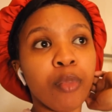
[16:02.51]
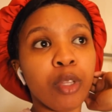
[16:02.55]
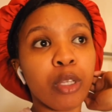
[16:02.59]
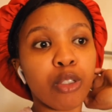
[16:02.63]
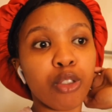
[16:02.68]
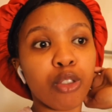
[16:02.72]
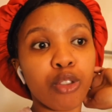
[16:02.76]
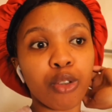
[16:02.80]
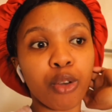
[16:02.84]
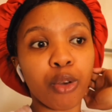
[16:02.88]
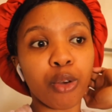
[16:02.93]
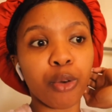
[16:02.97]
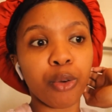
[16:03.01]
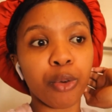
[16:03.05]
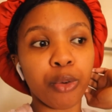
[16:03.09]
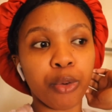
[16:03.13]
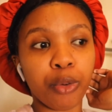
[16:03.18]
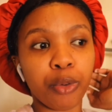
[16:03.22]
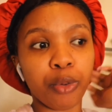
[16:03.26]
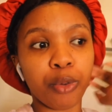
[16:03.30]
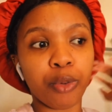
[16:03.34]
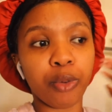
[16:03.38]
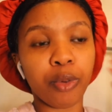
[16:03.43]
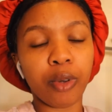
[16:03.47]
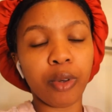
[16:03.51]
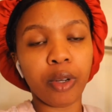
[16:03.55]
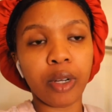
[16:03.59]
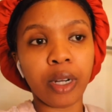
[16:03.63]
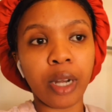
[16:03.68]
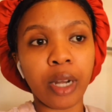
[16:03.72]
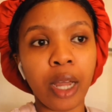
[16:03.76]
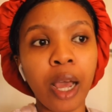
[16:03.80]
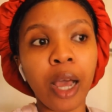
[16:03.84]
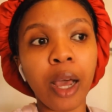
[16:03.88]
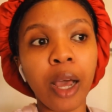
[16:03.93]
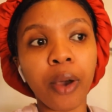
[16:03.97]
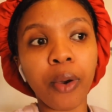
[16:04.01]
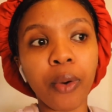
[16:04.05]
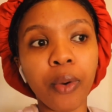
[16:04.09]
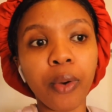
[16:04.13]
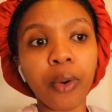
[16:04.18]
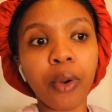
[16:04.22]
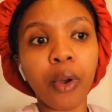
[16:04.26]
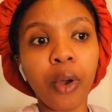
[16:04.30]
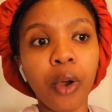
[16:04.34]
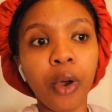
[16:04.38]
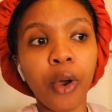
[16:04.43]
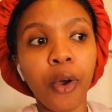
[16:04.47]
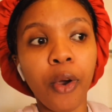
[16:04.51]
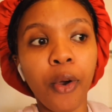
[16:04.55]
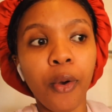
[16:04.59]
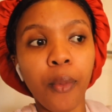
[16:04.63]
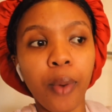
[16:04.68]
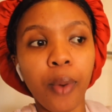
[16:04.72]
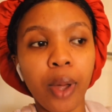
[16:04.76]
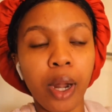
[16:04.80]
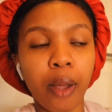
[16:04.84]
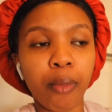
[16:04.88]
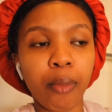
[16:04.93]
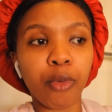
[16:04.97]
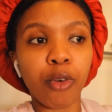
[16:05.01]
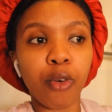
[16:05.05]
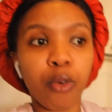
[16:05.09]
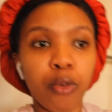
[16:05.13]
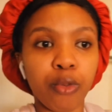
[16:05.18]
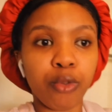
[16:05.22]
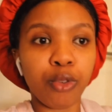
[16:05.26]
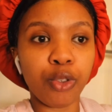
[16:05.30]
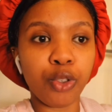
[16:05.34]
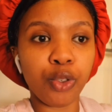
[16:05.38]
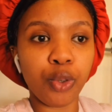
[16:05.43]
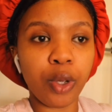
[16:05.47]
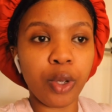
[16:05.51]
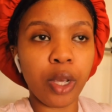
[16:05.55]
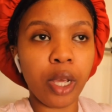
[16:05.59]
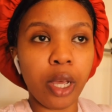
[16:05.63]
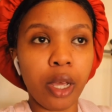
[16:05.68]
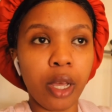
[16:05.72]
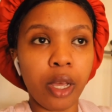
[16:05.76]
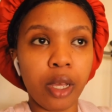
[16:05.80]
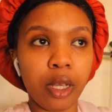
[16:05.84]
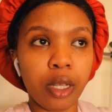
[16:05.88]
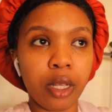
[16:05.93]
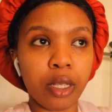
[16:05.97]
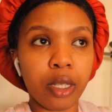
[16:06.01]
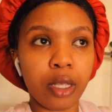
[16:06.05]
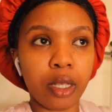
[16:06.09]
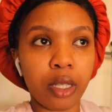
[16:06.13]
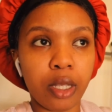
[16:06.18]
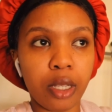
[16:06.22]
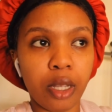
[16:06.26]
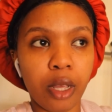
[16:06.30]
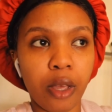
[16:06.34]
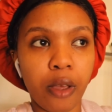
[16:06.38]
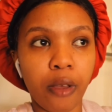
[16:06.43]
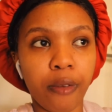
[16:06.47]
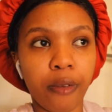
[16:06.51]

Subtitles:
So now what I'm gonna do is